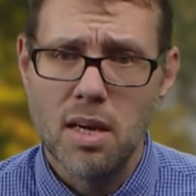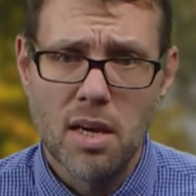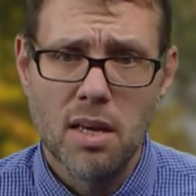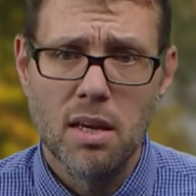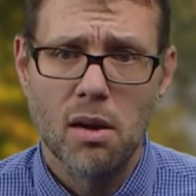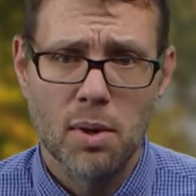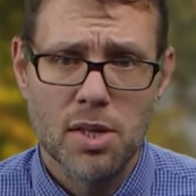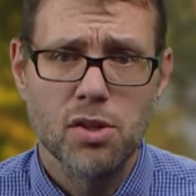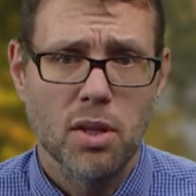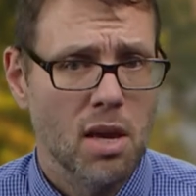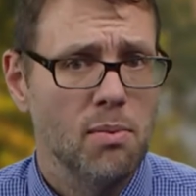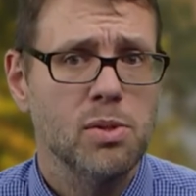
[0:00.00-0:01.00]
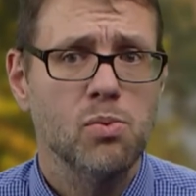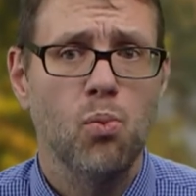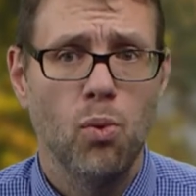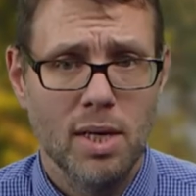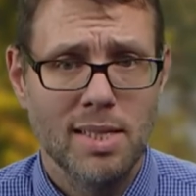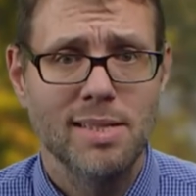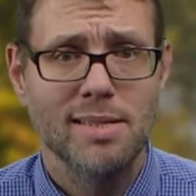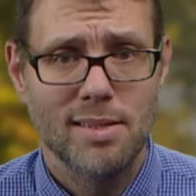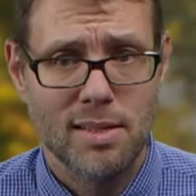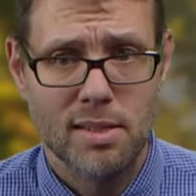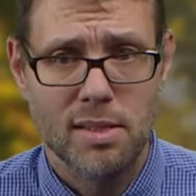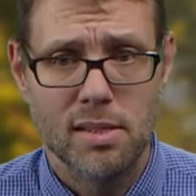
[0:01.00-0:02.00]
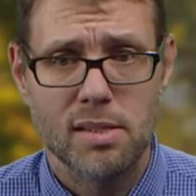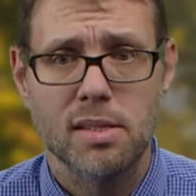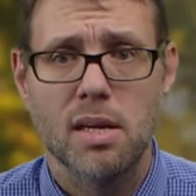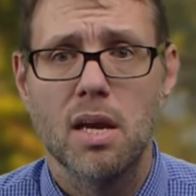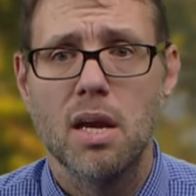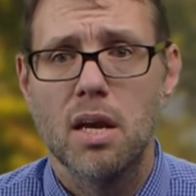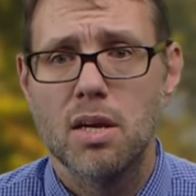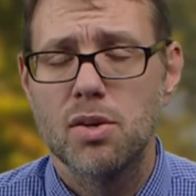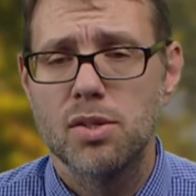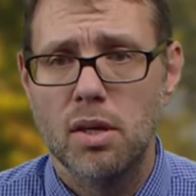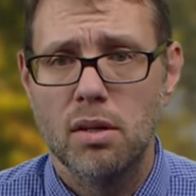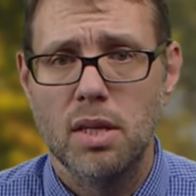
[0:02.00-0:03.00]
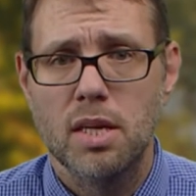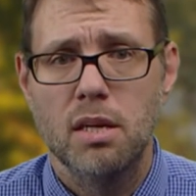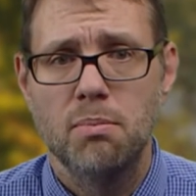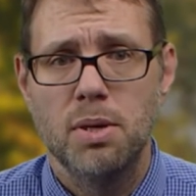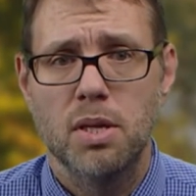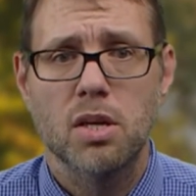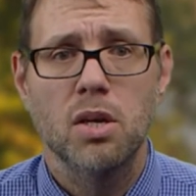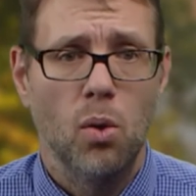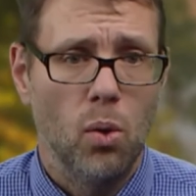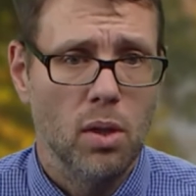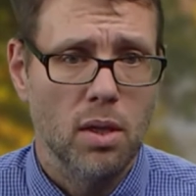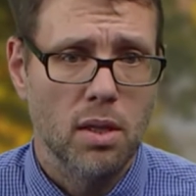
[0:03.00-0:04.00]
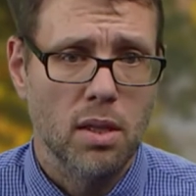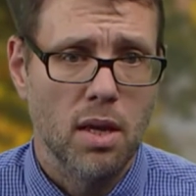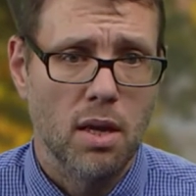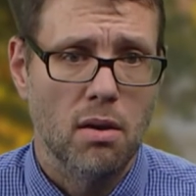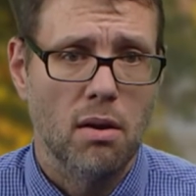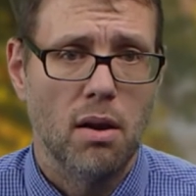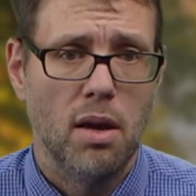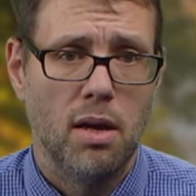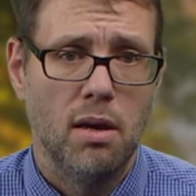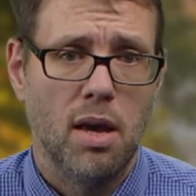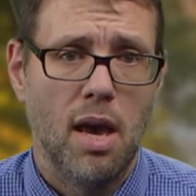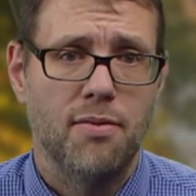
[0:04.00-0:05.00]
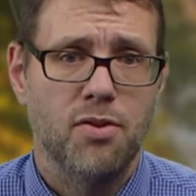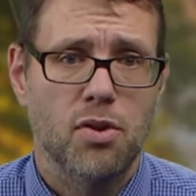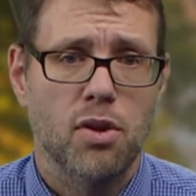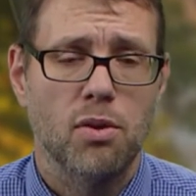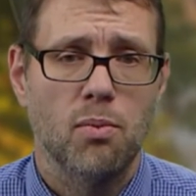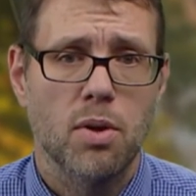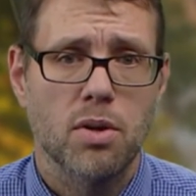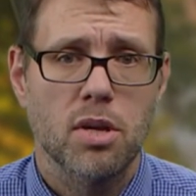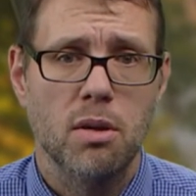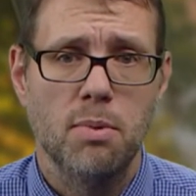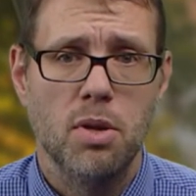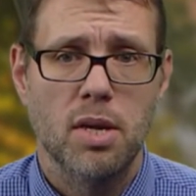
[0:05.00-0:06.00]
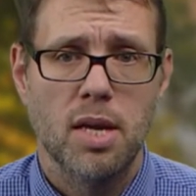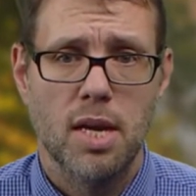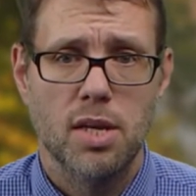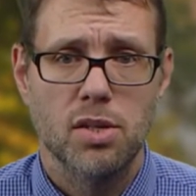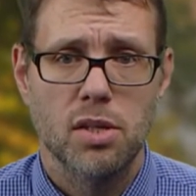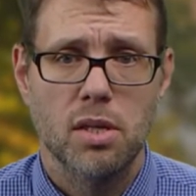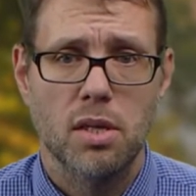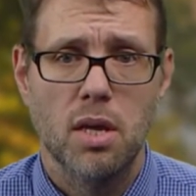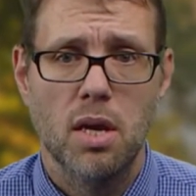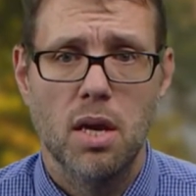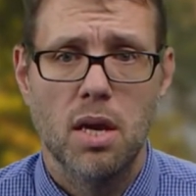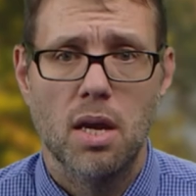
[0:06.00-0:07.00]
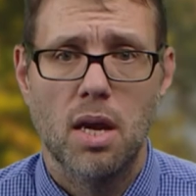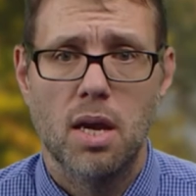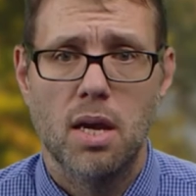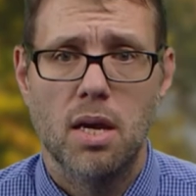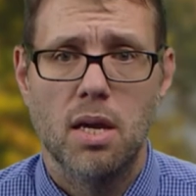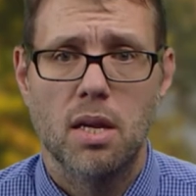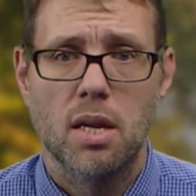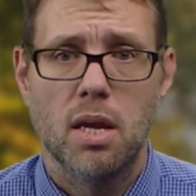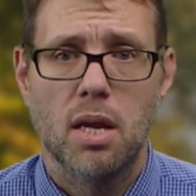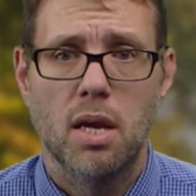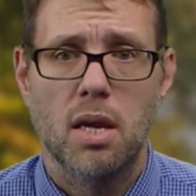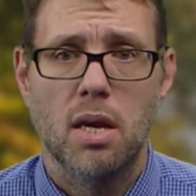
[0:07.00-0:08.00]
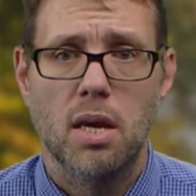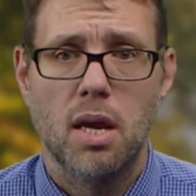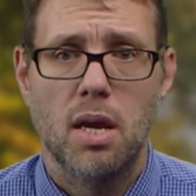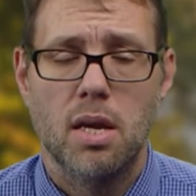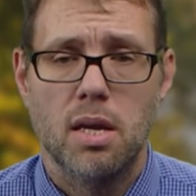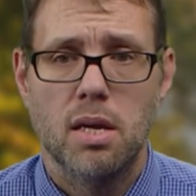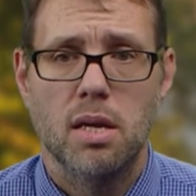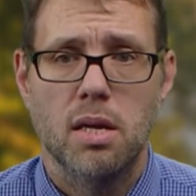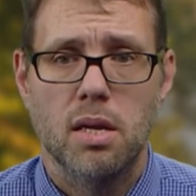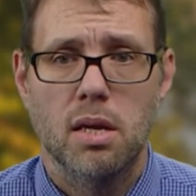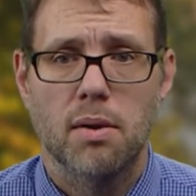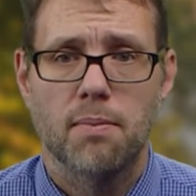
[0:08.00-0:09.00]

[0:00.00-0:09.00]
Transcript: And originally it was one sentence. You certainly could put a colon there after the word communication and a